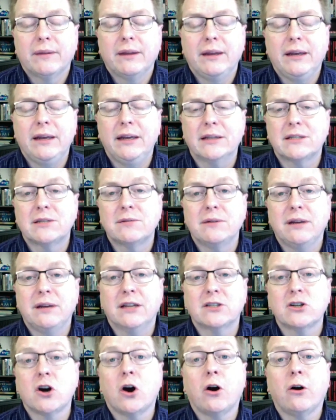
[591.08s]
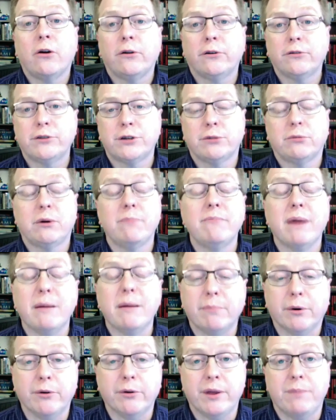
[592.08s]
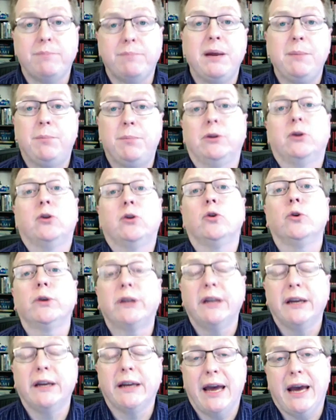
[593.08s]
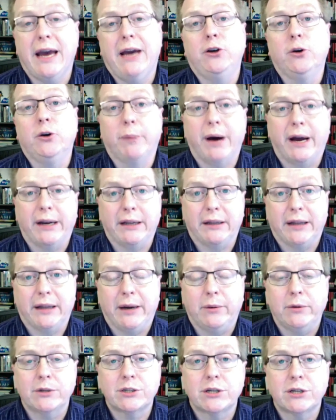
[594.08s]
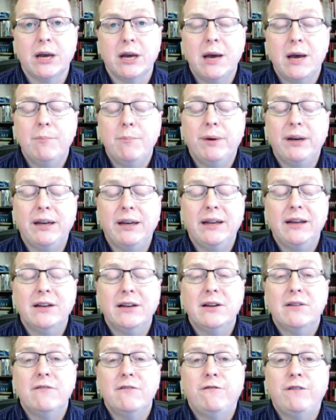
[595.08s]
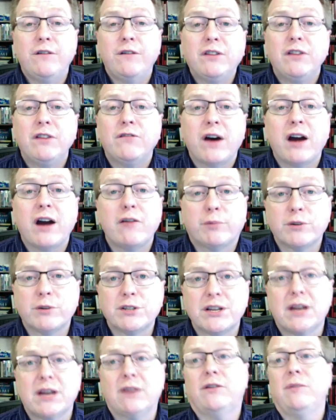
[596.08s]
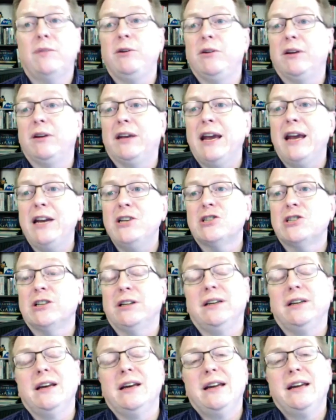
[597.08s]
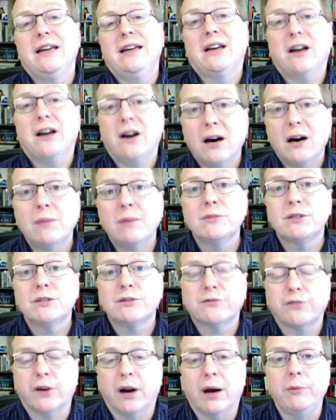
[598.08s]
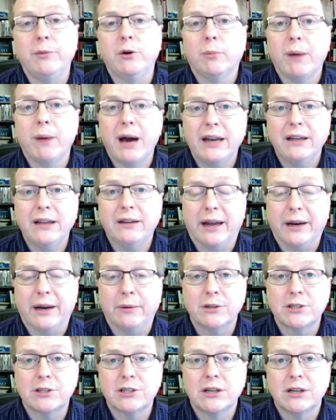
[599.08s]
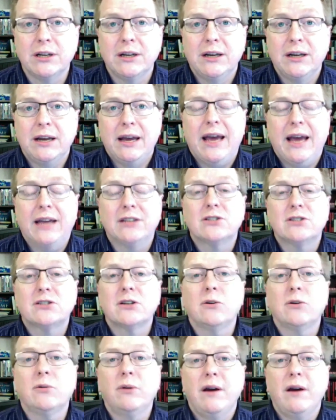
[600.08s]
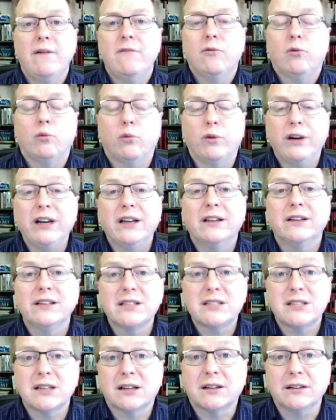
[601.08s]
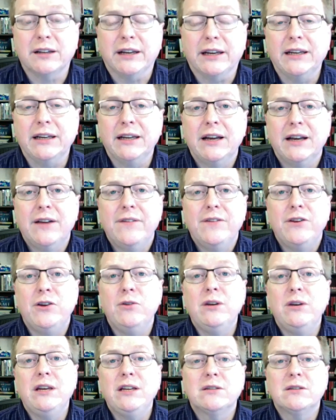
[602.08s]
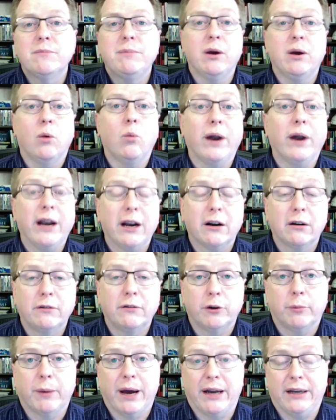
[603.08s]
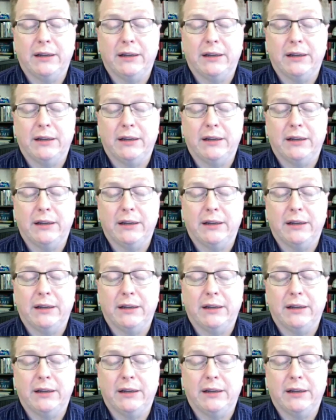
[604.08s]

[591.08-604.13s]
it's harder to remember that people are looking at your body language. But 55% of communication comes from your body language. And so realistically, you need to be aware of your body